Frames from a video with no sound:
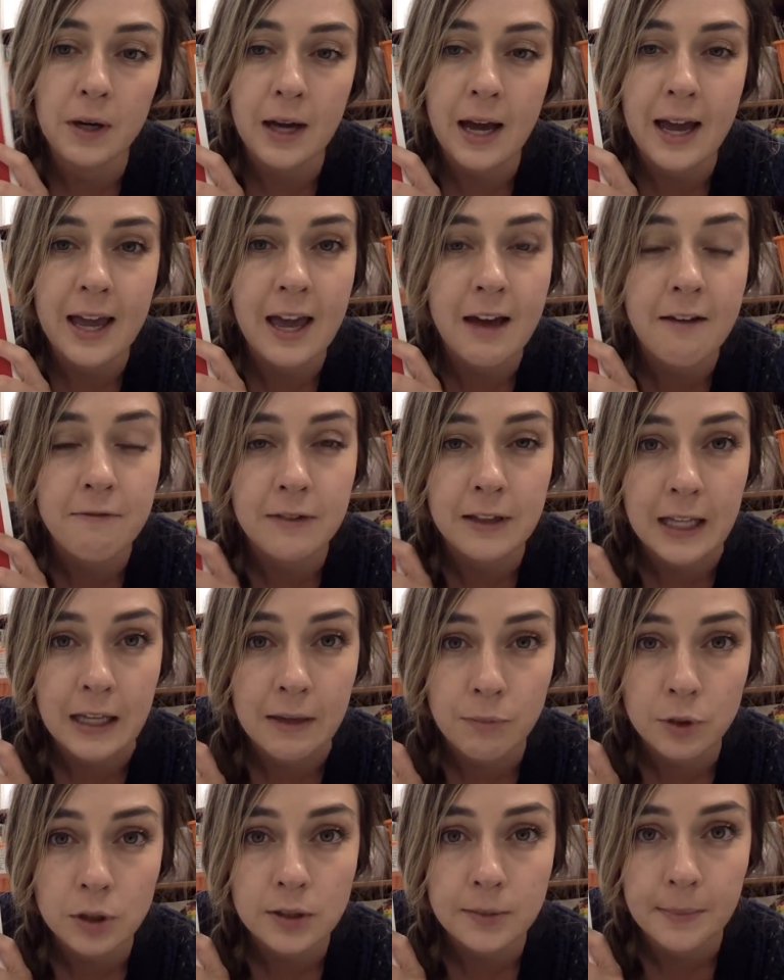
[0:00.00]
I have
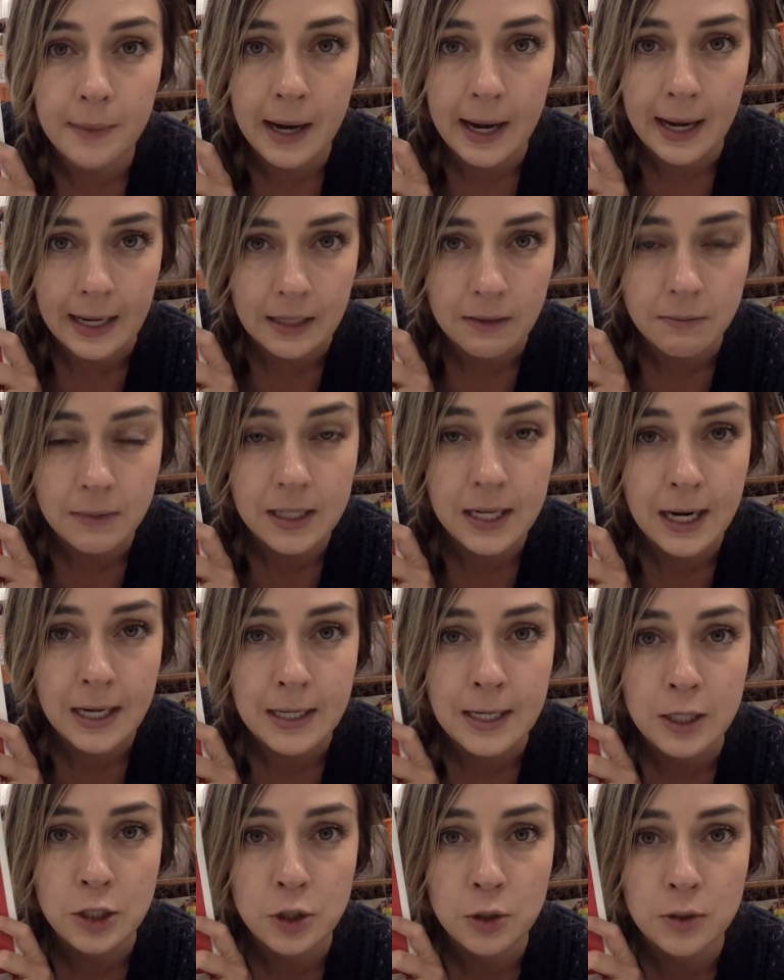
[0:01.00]
labeled mine, and I
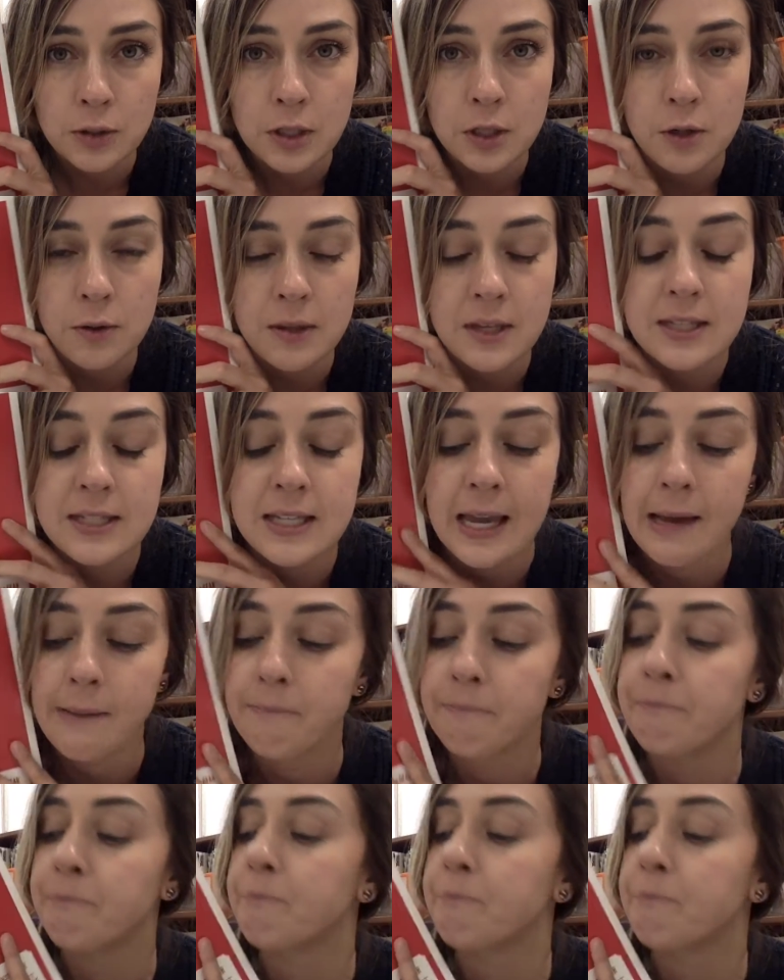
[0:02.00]
need you to do the same.